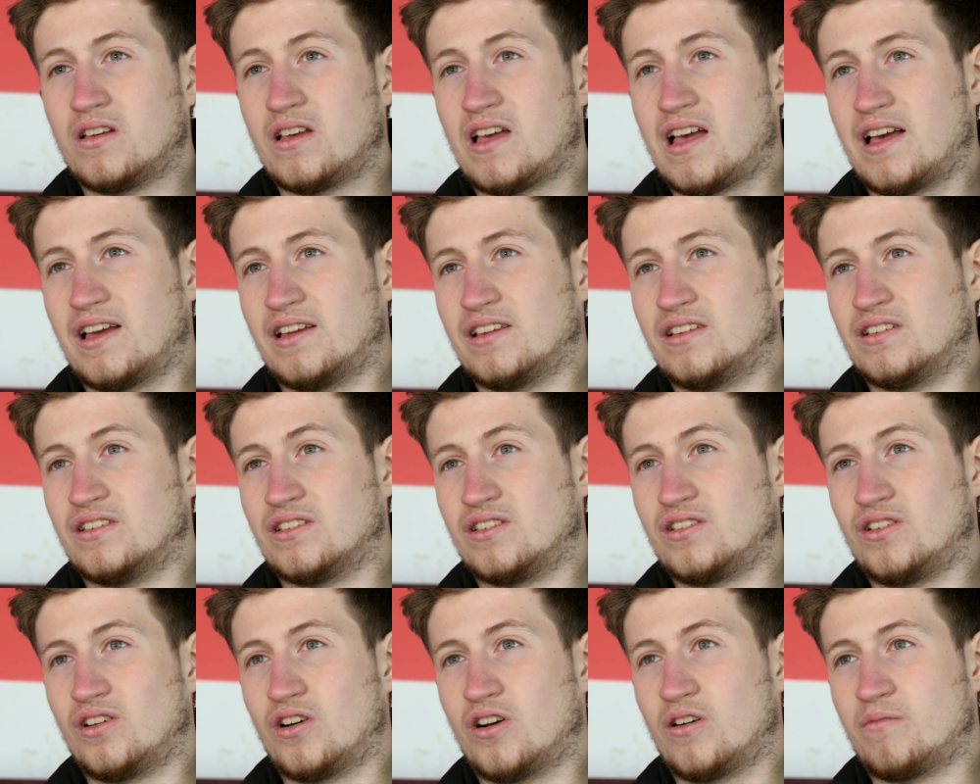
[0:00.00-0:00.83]

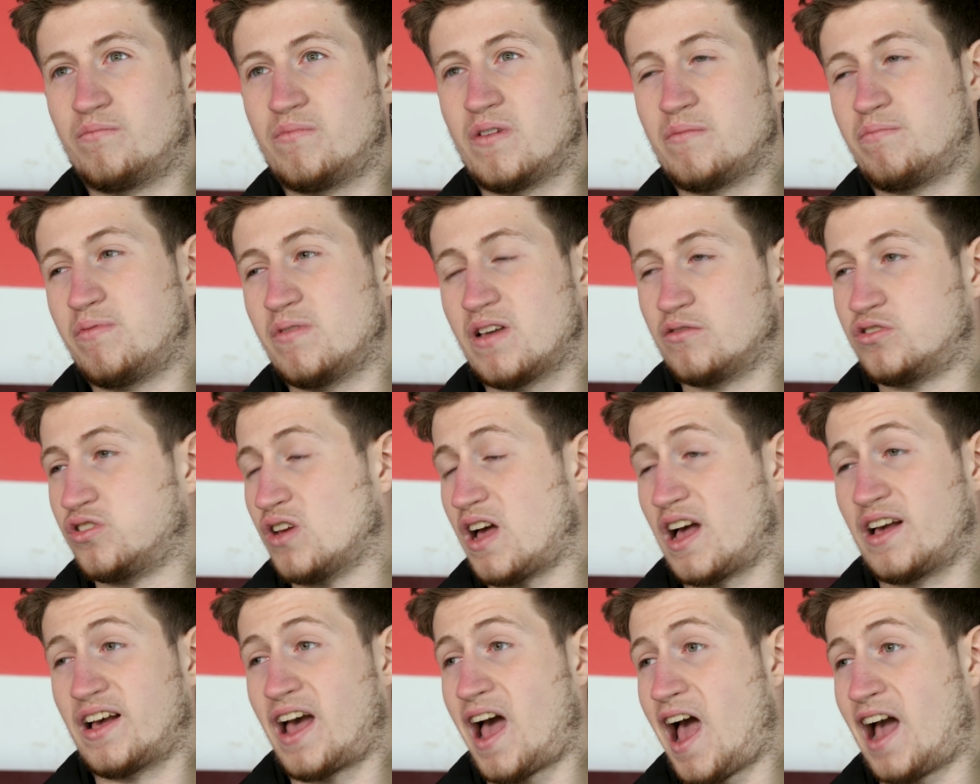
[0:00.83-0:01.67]
And,
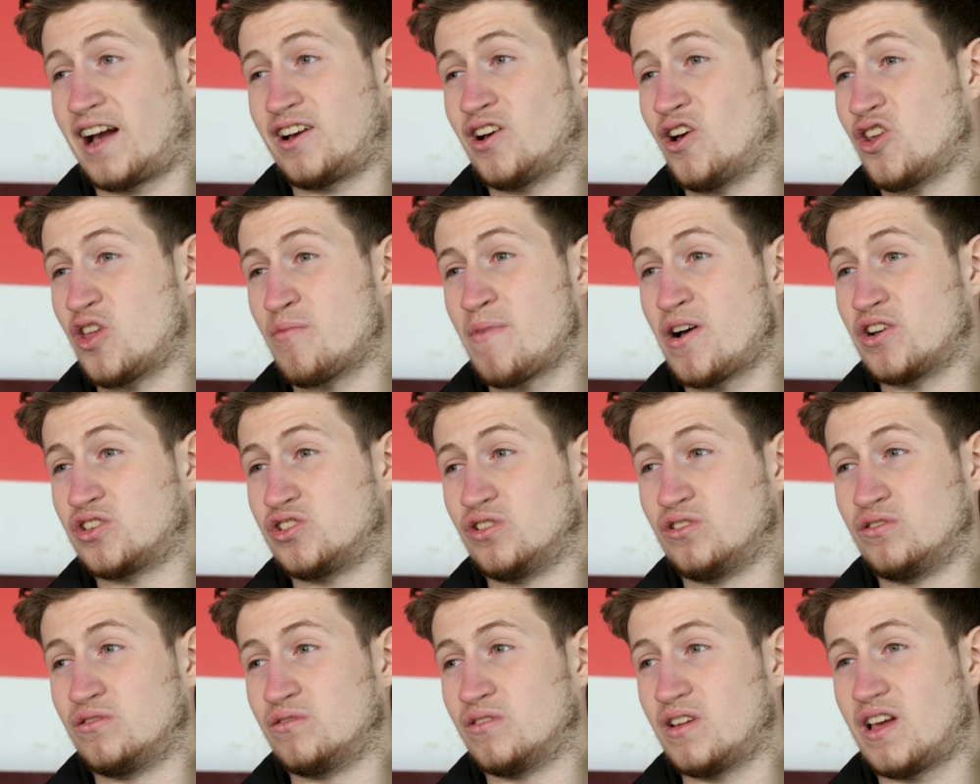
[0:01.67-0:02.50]
I can't
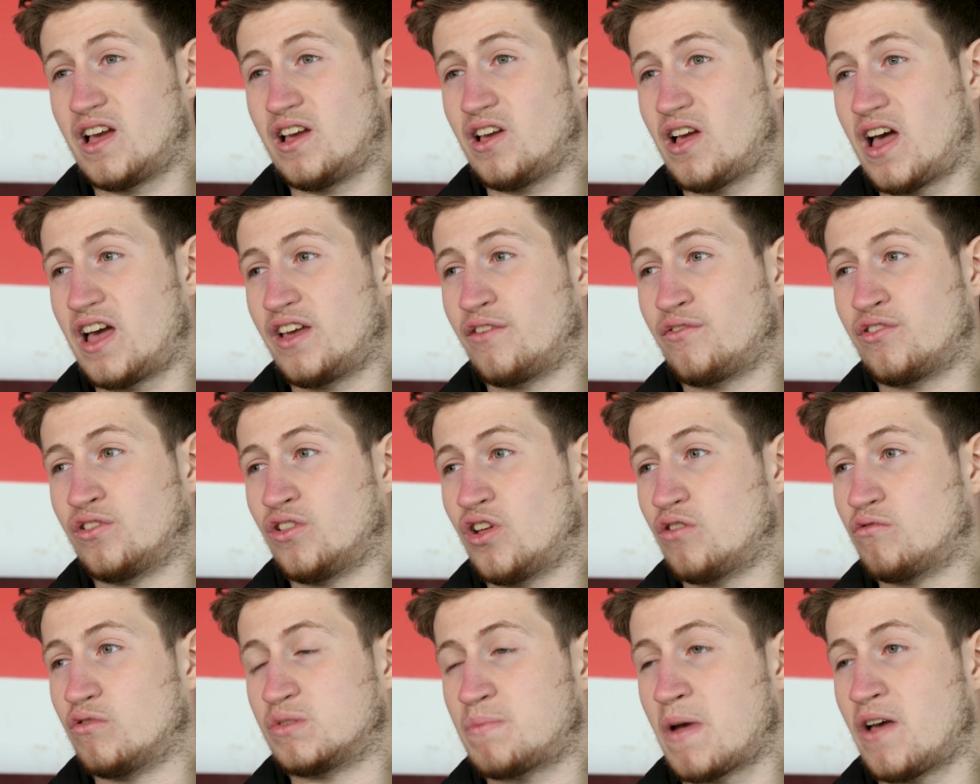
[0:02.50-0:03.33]
imagine, I have a
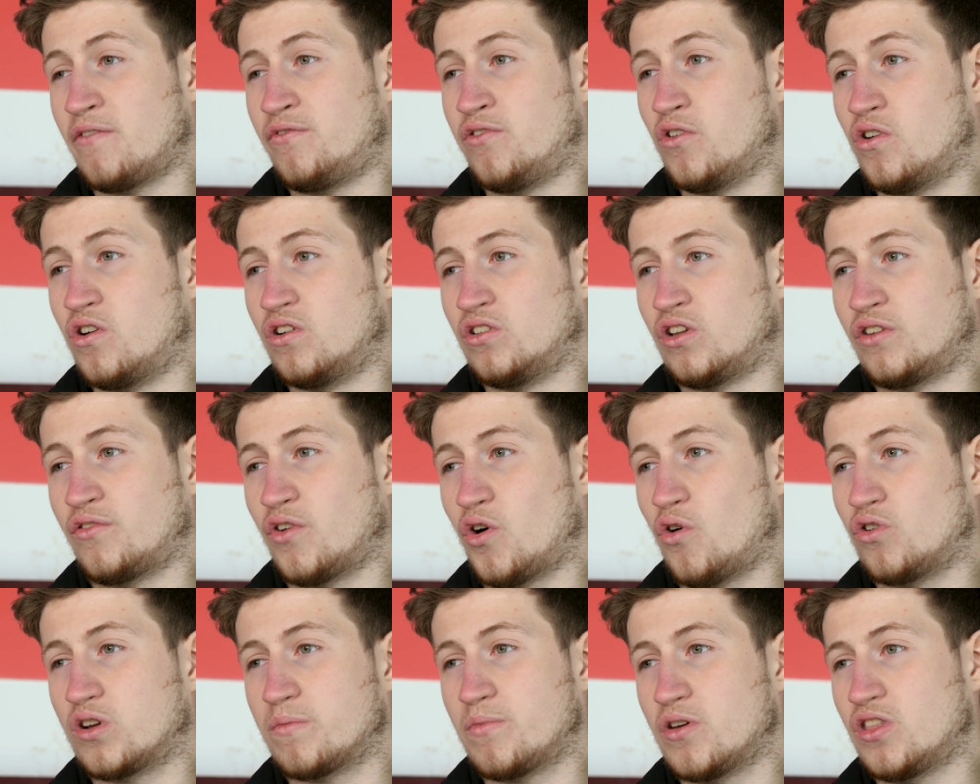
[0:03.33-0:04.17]
lot of respect for a lot of
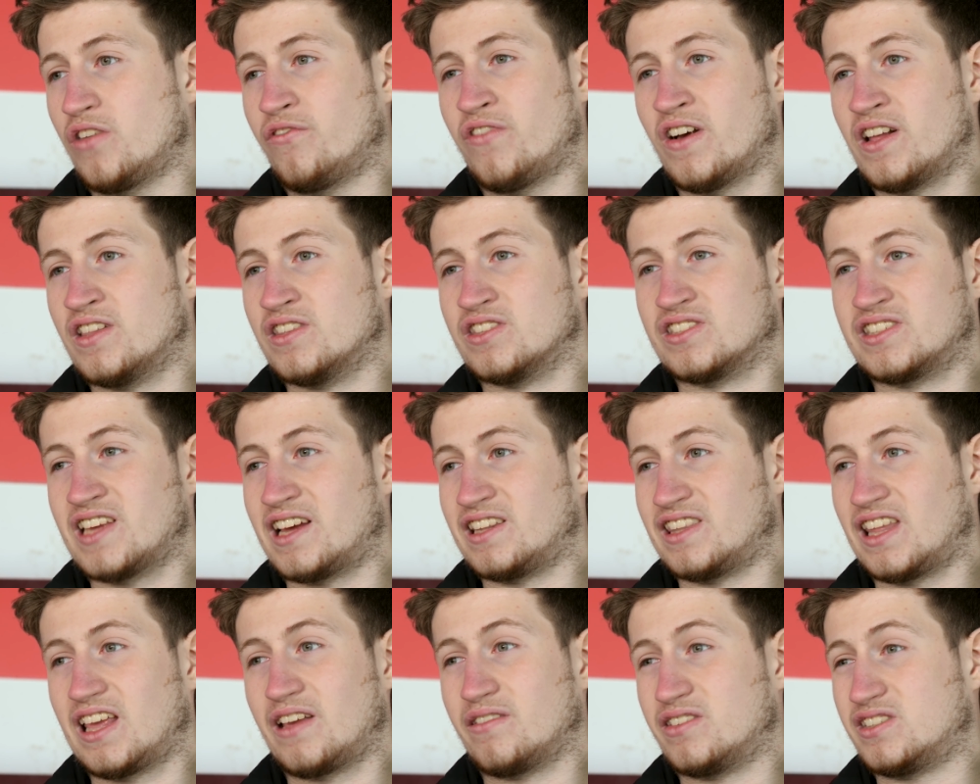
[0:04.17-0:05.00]
older Burnley fans
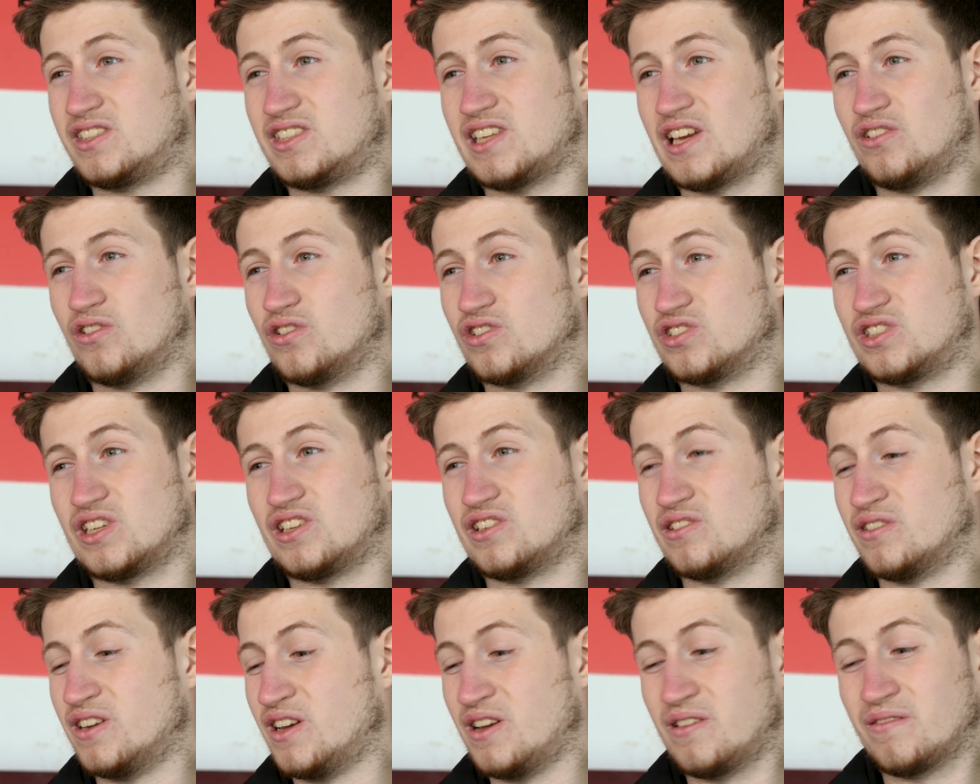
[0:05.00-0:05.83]
that they've seen us
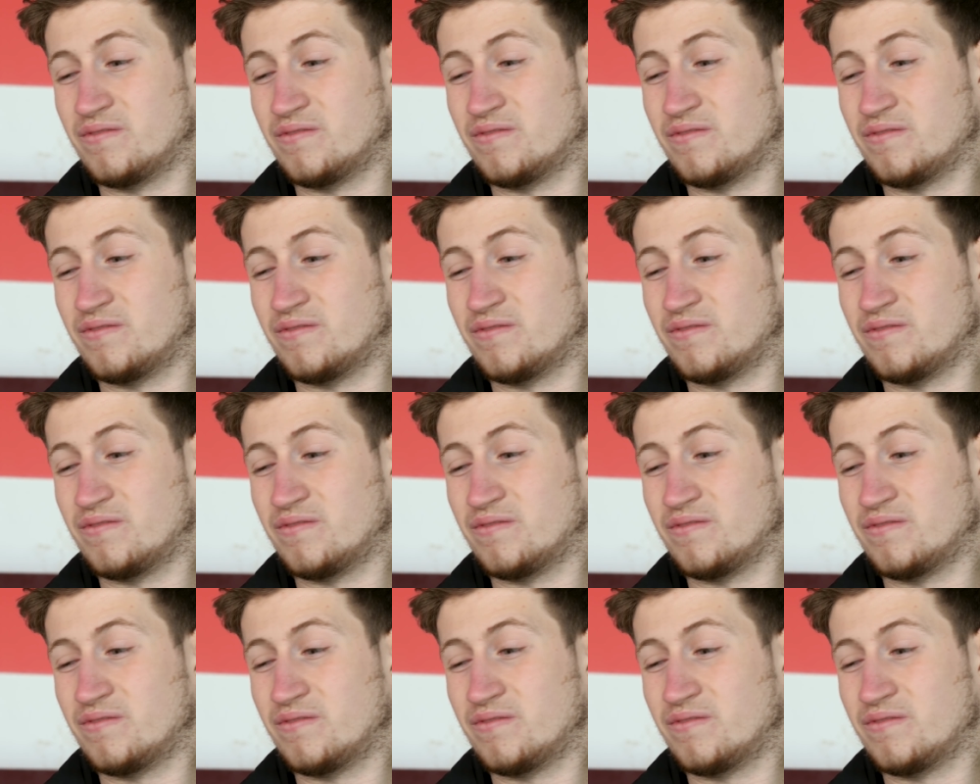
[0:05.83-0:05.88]
in,